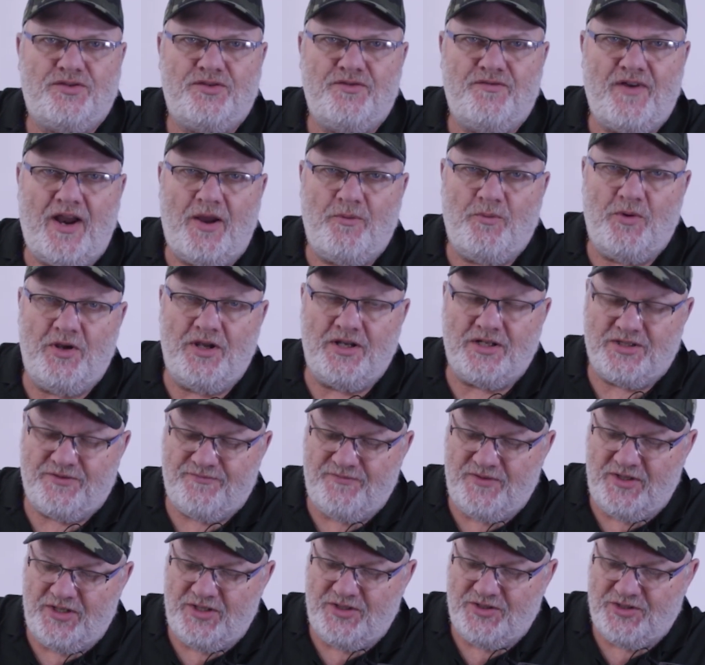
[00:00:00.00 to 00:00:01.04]
The
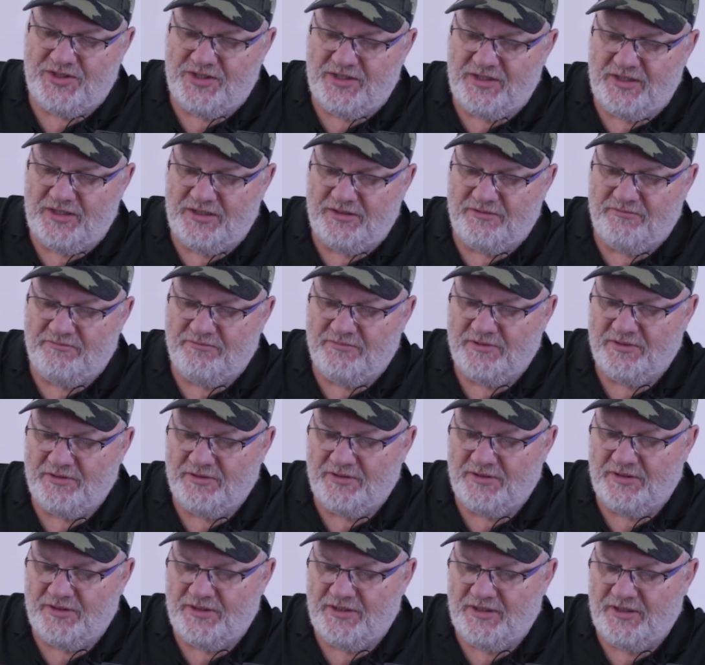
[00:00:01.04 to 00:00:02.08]
Ratworks version.
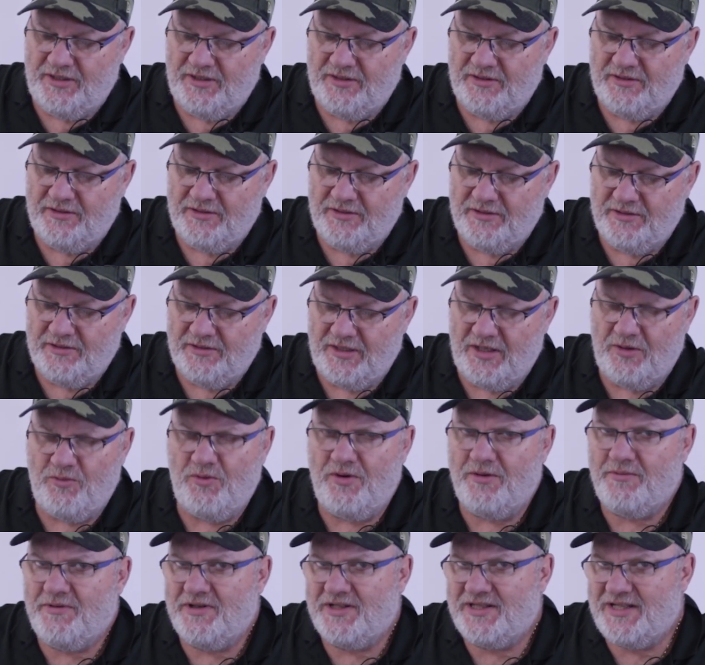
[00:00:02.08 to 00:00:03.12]
Alright? Now
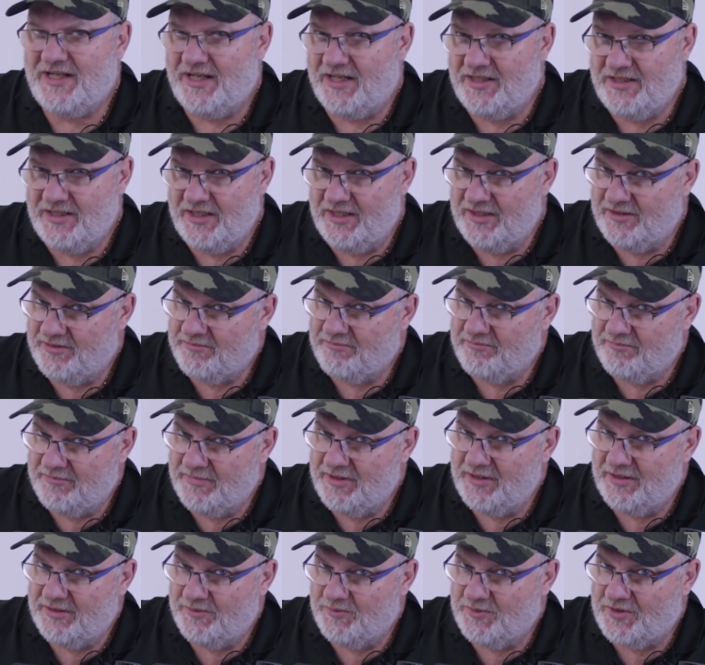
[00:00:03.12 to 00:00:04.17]
what I'm going to say is
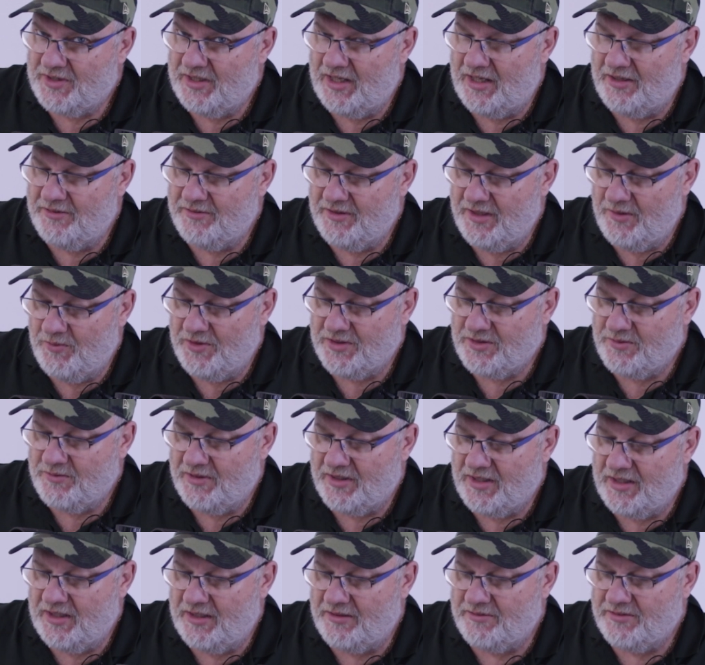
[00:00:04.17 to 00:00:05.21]
this is close. It was
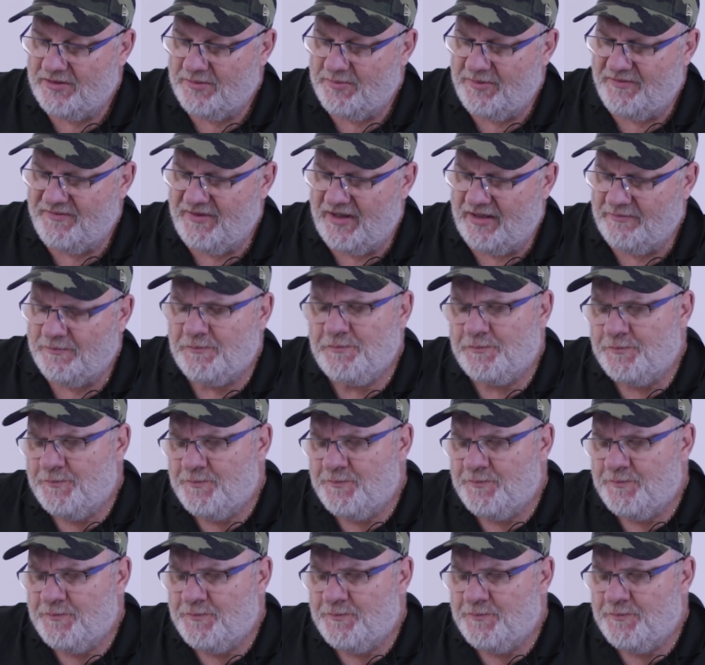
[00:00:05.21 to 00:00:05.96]
quite close, to be fair.